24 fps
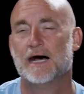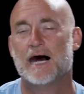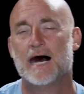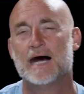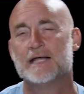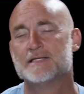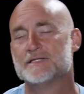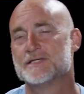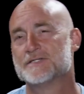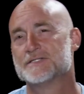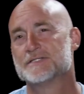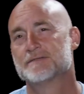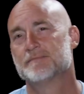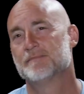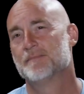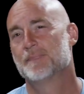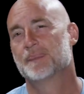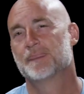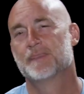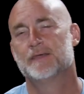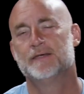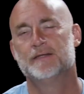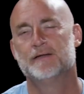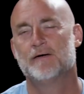I just,
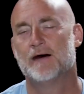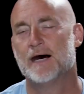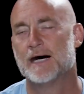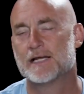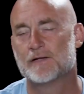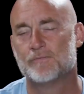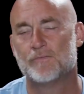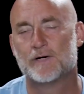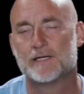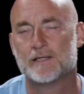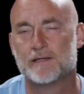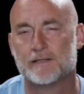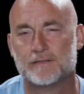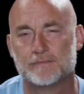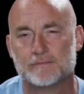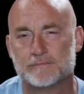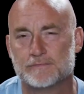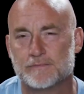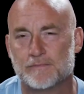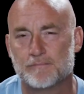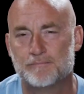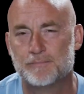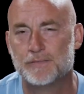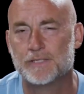you know, I don't want to
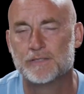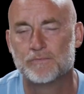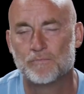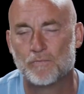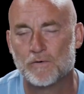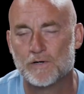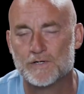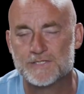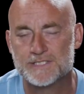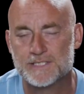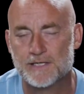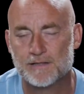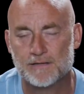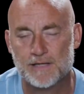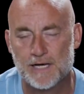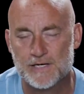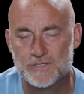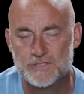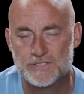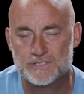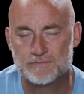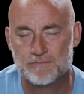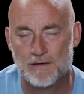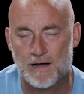put words in
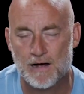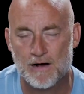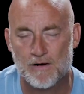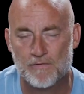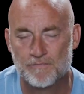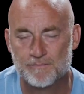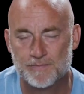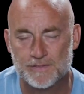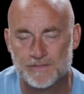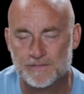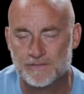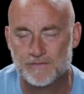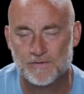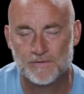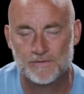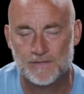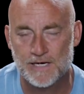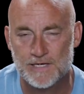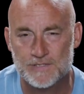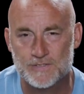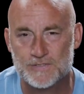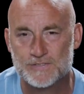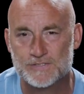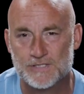Elijah's mouth, but you know,
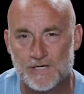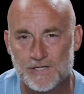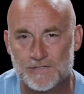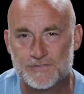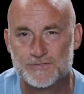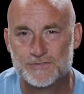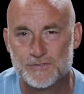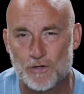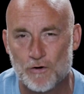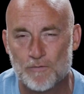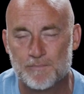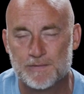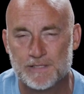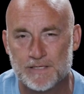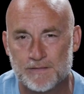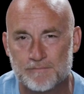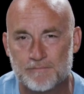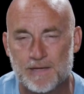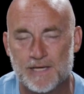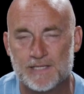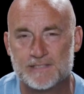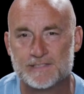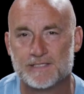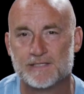Elijah saw so many
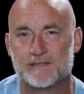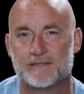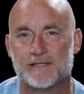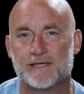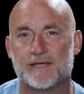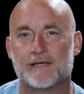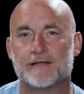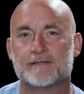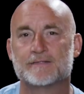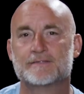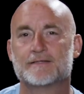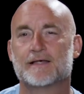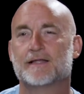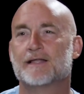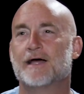amazing things.